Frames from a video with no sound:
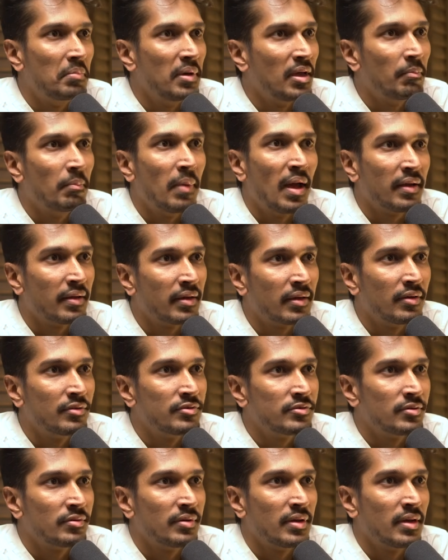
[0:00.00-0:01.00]
big bank
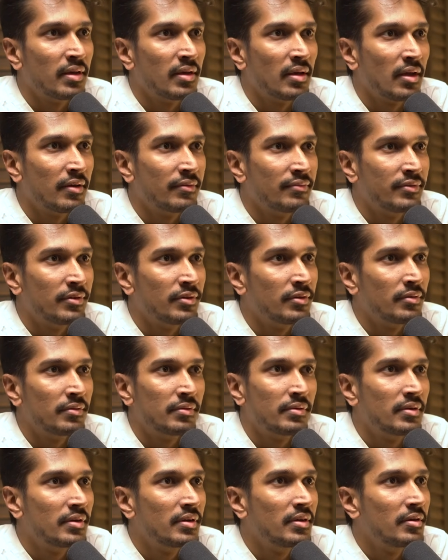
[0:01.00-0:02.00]
accounts. Today have,
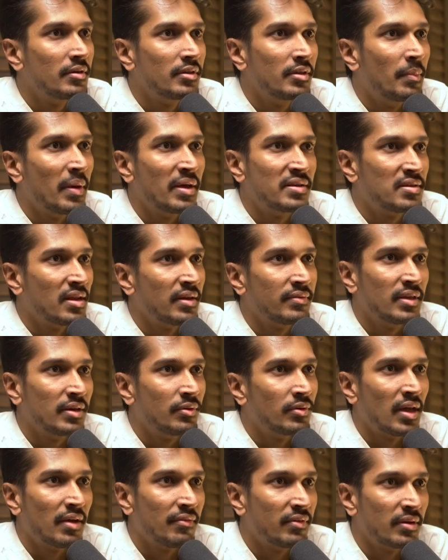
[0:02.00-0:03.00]
the best life they
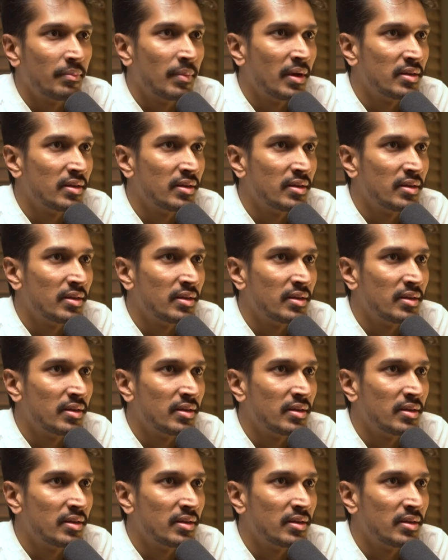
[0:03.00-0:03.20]
could ever